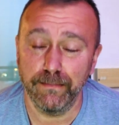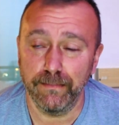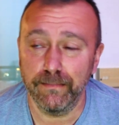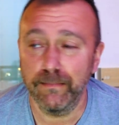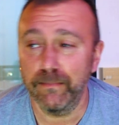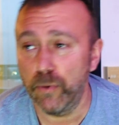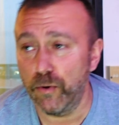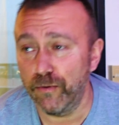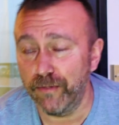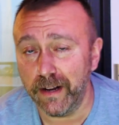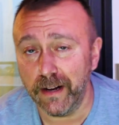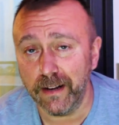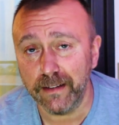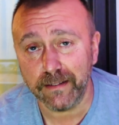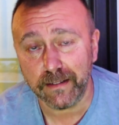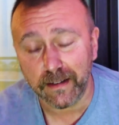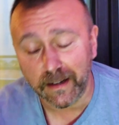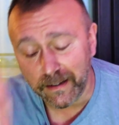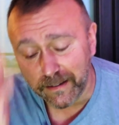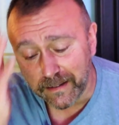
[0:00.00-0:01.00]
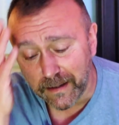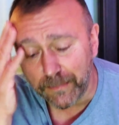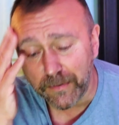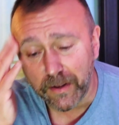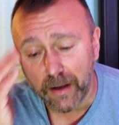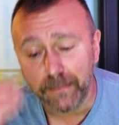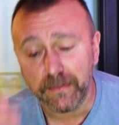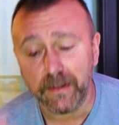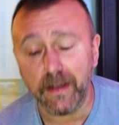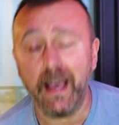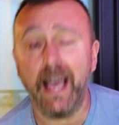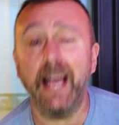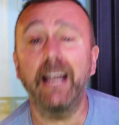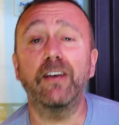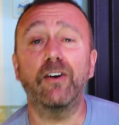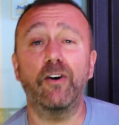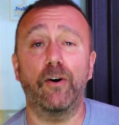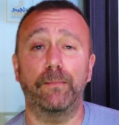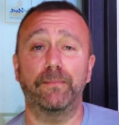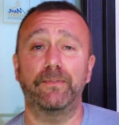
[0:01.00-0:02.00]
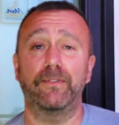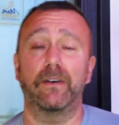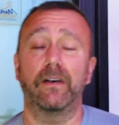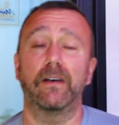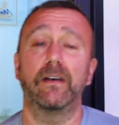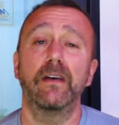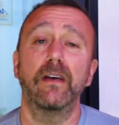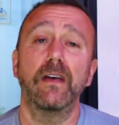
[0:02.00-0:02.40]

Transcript: more realistically, sometimes a helicopter.